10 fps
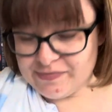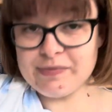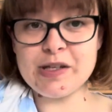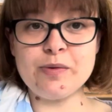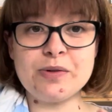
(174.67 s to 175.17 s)

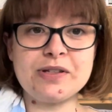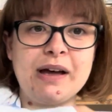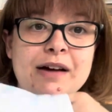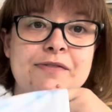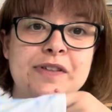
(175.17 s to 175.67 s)
You also
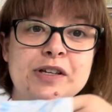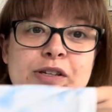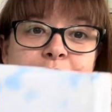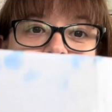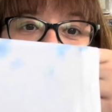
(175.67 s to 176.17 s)
have the
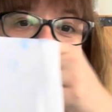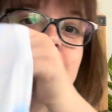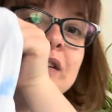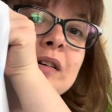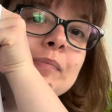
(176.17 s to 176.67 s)
huge
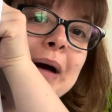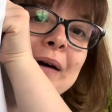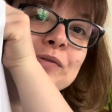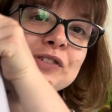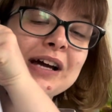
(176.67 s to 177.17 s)

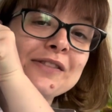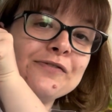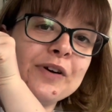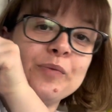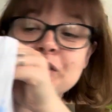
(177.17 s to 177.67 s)
pouch at the
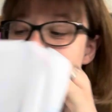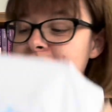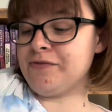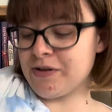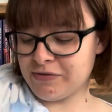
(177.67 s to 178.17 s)
front, which I
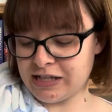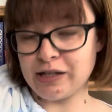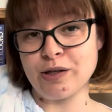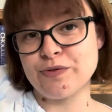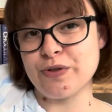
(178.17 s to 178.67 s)
find really
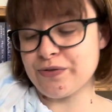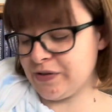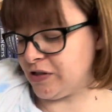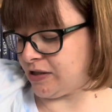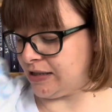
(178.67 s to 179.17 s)
useful for
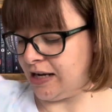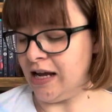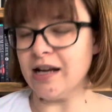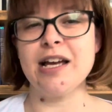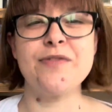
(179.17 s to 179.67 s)
just
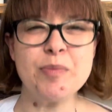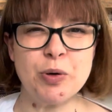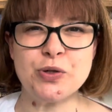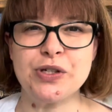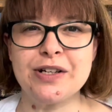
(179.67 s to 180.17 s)
like if I'm
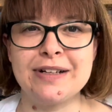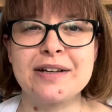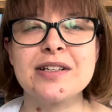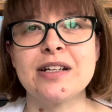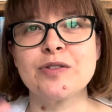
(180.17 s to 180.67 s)
pottering
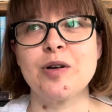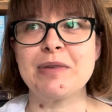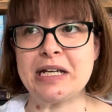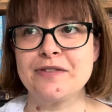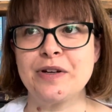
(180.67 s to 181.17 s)
around and I've got my
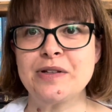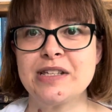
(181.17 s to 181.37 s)
earphones